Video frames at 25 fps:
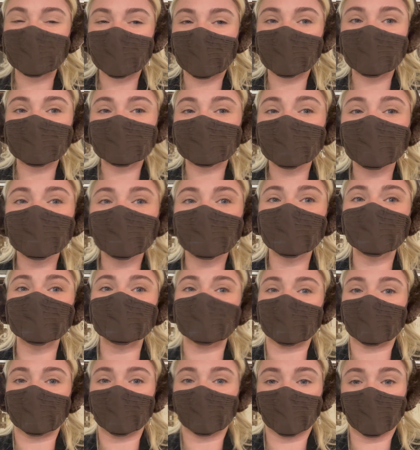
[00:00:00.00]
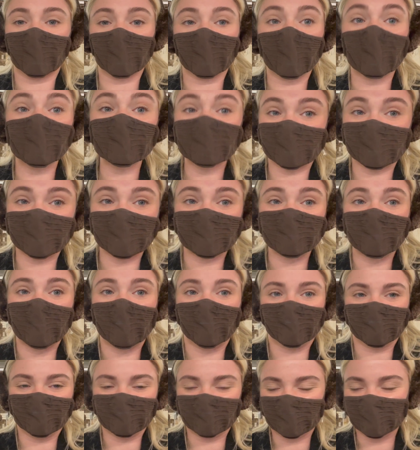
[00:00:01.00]
ate something that like grossed him
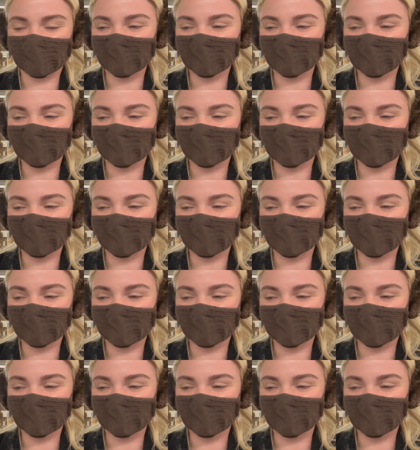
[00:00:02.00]
out.